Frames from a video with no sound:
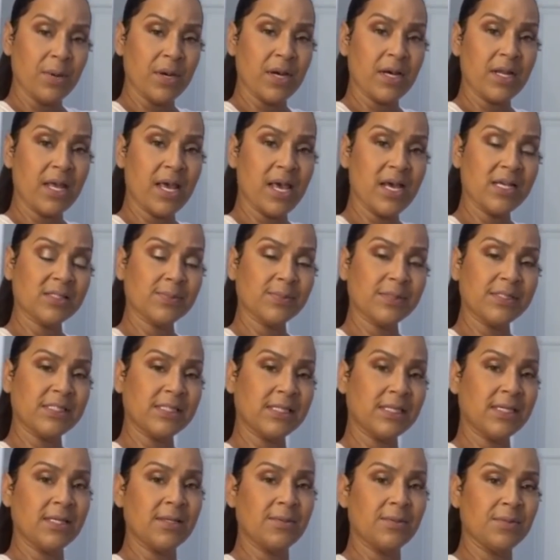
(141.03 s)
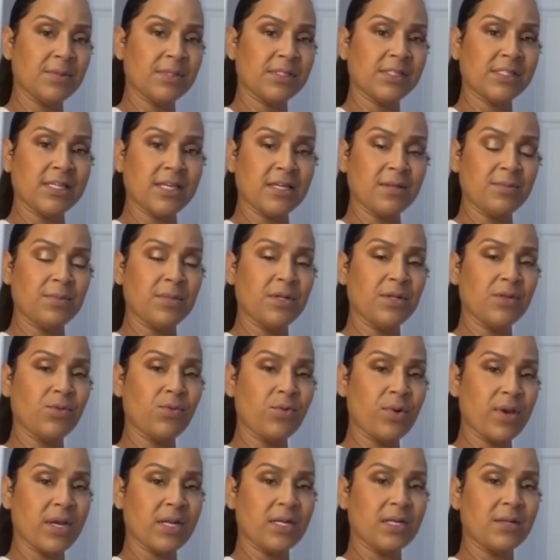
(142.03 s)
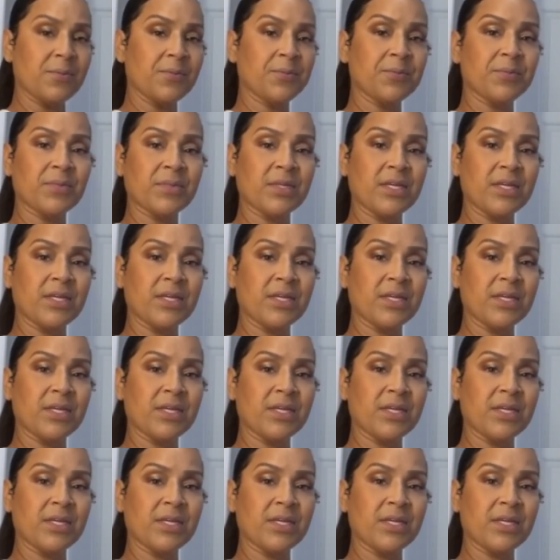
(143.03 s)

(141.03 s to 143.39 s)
But as my team is getting me ready,